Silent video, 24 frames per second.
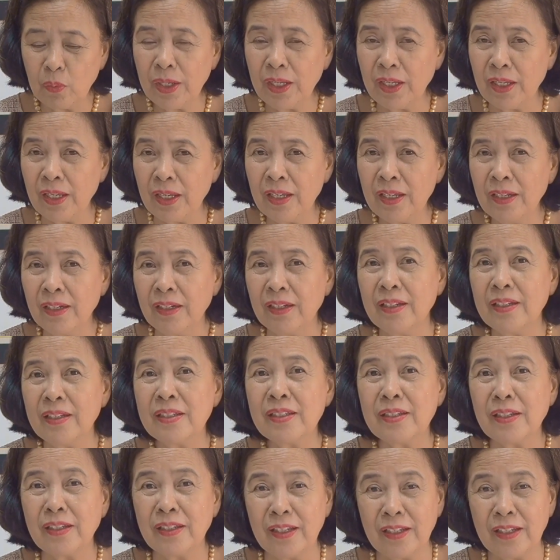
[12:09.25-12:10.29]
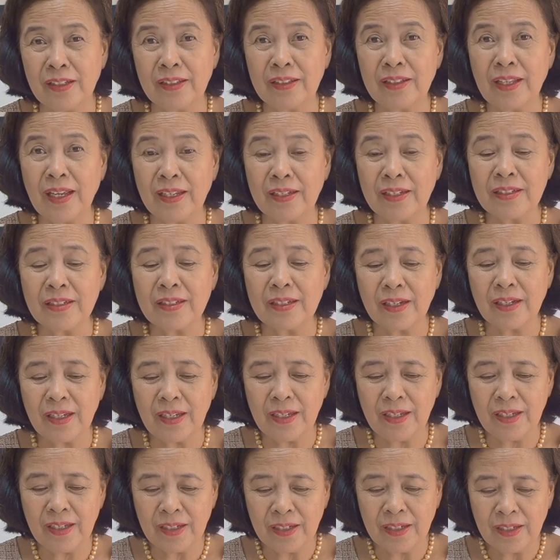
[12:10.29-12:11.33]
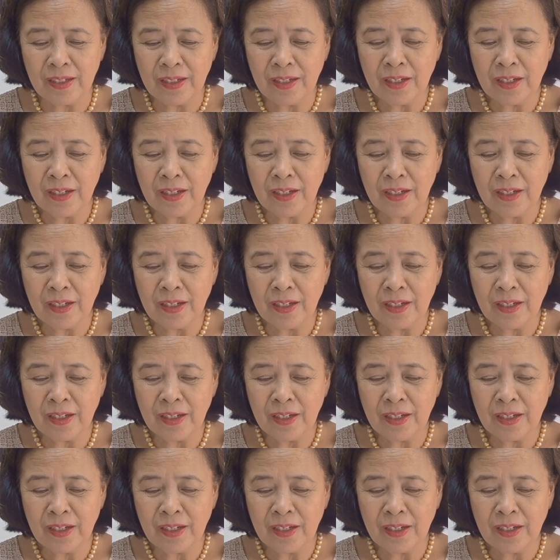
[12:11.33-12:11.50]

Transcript: we listen intensely,